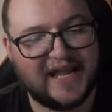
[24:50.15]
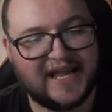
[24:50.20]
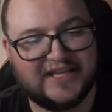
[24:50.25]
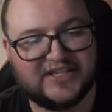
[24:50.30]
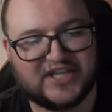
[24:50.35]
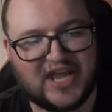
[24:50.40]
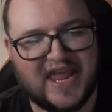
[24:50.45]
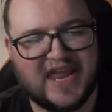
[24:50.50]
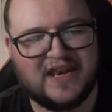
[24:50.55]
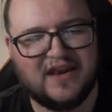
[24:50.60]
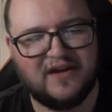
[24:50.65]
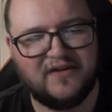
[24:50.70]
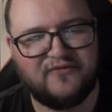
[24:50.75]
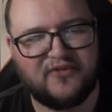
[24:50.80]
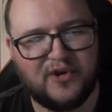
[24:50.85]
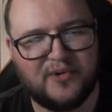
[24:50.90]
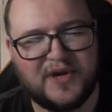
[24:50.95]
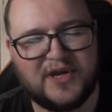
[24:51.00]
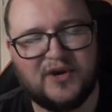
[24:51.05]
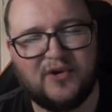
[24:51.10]
is
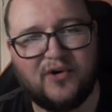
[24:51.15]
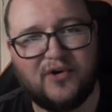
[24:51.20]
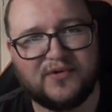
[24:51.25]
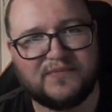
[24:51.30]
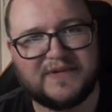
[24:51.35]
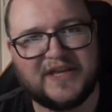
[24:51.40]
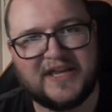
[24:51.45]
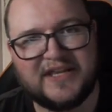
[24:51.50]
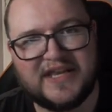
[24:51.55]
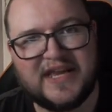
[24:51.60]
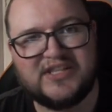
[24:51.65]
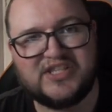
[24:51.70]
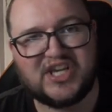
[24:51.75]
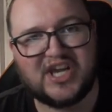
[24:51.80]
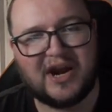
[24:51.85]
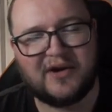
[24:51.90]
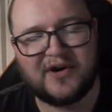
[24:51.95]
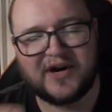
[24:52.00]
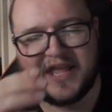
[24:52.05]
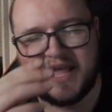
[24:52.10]
interviewing or
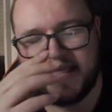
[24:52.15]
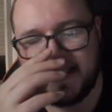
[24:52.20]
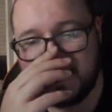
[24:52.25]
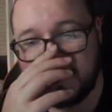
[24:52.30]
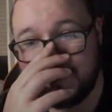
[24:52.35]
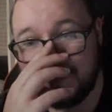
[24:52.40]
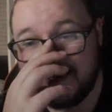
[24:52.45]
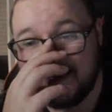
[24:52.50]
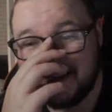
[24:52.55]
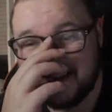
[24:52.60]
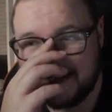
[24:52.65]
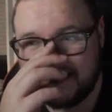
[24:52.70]
interrogating